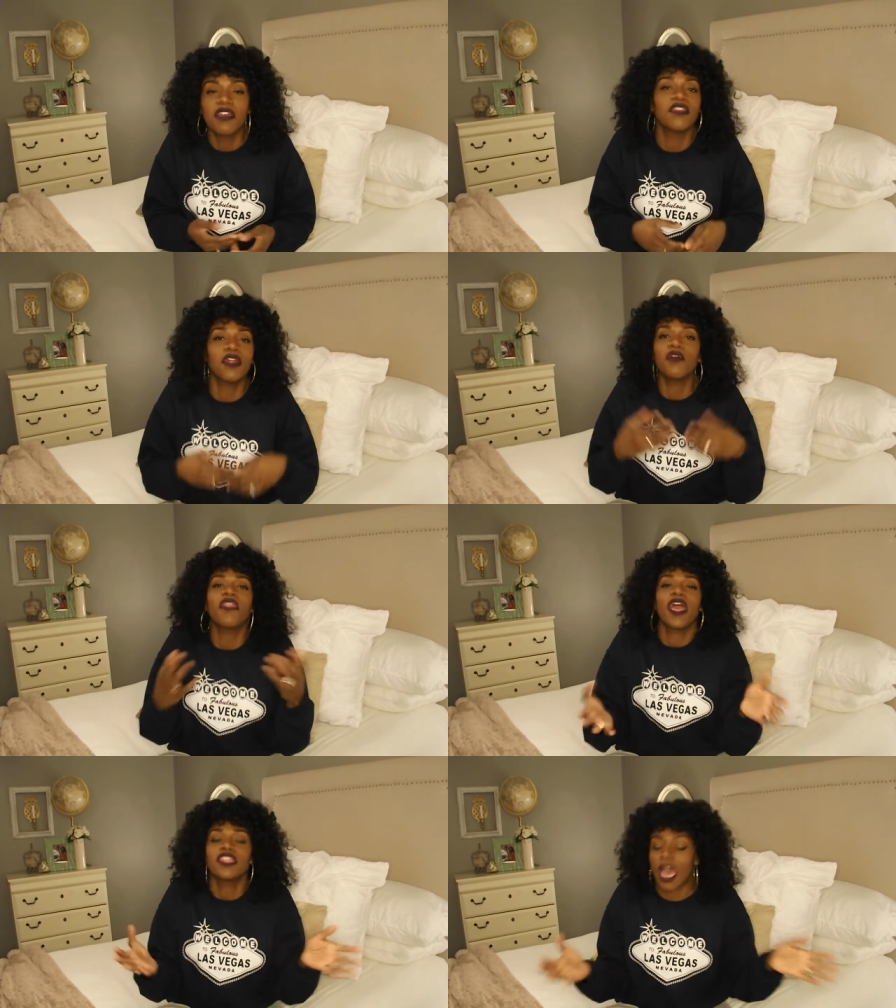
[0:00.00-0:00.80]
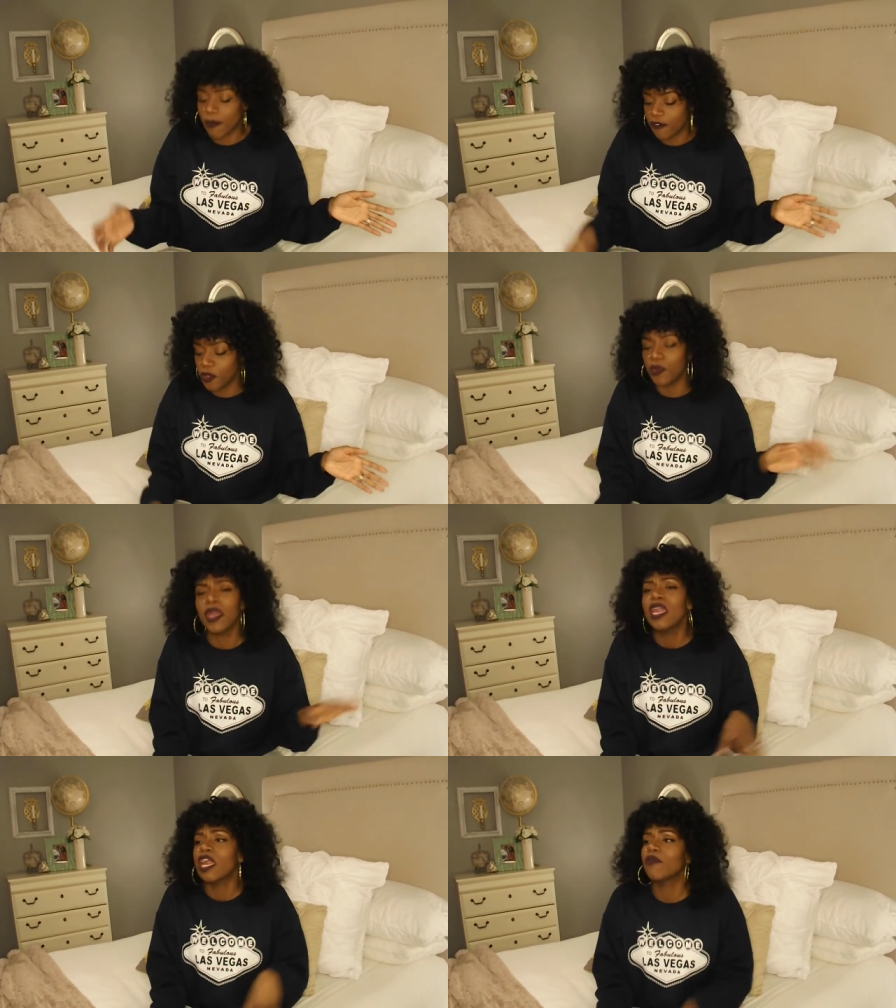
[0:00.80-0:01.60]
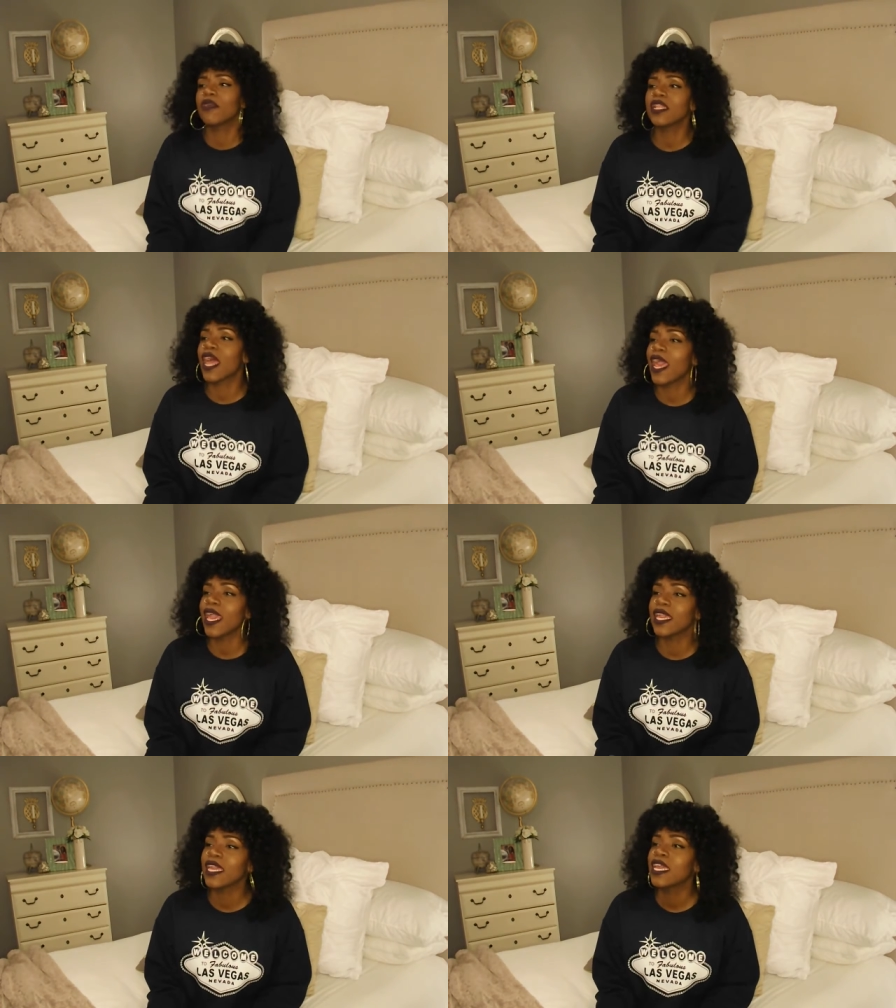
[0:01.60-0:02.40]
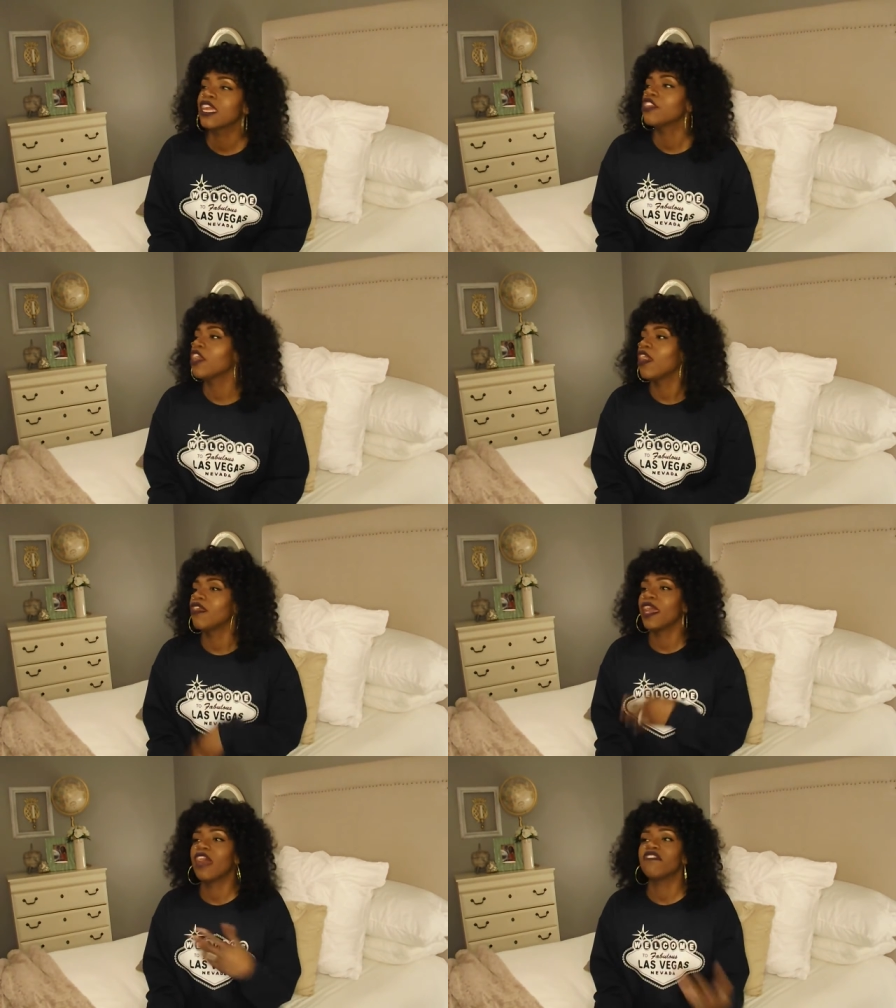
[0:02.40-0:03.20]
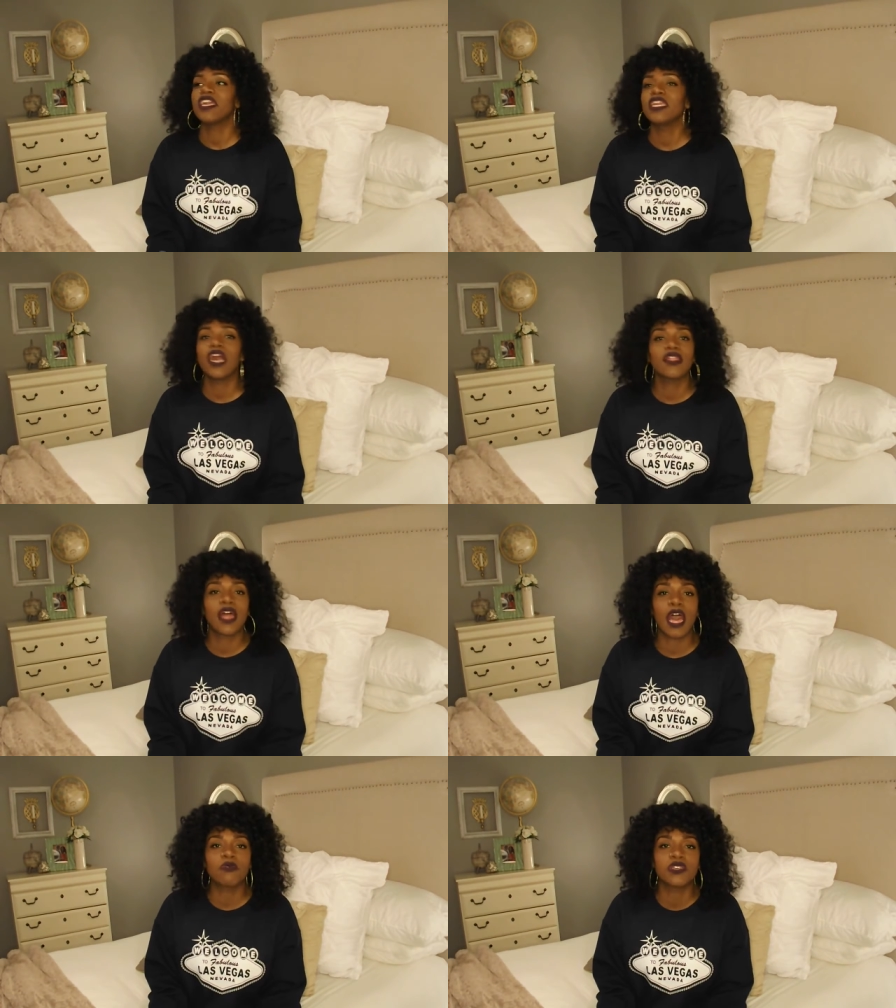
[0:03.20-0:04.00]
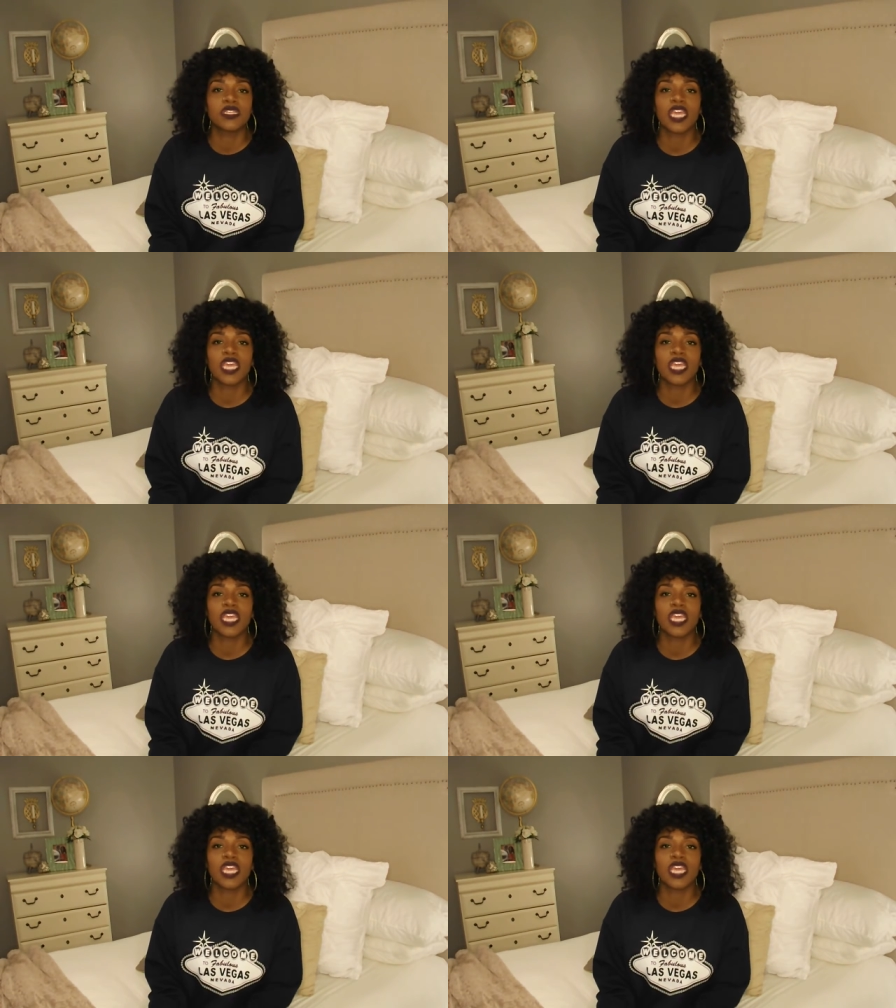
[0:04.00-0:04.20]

You know, that type of food. And we're like, y'all don't have any other options.